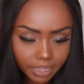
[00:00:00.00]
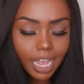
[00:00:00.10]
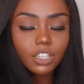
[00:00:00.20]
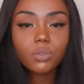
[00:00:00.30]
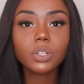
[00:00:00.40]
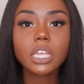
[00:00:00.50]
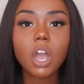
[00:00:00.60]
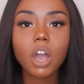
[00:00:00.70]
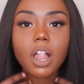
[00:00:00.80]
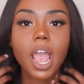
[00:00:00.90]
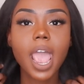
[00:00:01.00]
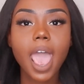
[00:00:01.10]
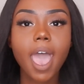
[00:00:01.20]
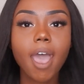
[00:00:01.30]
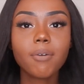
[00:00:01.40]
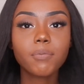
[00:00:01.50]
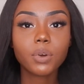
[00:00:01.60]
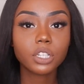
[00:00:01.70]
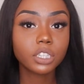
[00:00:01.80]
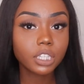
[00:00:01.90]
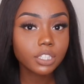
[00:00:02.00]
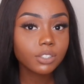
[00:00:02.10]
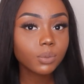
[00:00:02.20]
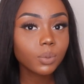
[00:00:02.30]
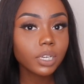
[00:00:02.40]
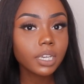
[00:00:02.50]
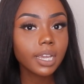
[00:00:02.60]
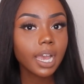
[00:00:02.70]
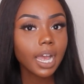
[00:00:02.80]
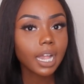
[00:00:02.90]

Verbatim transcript: That's really all I have for this wig.